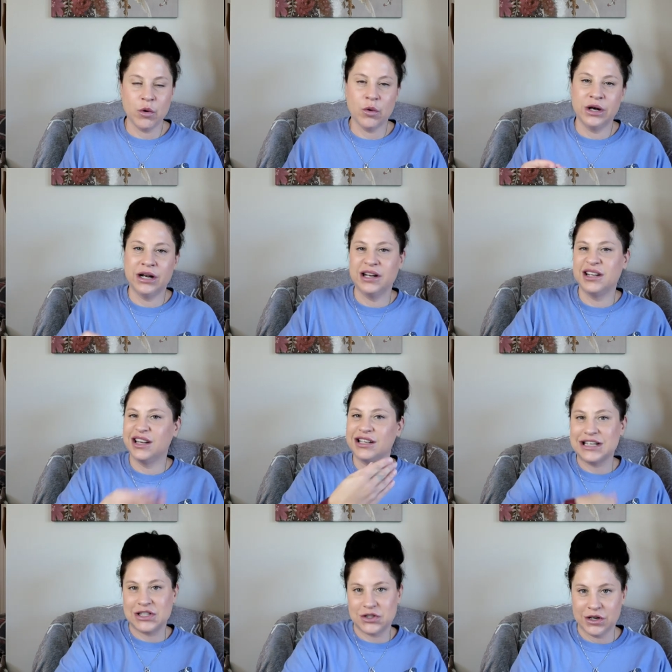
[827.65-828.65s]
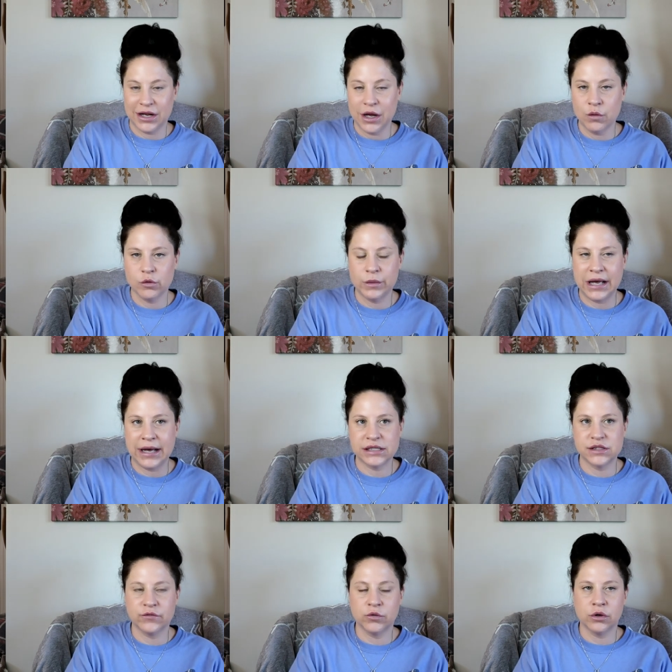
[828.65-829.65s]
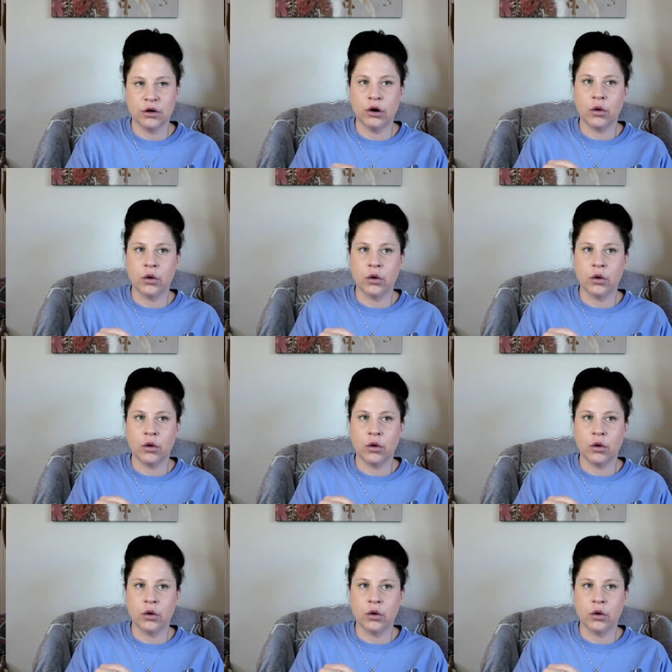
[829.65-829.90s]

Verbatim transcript: We wanted it done yesterday when we asked for it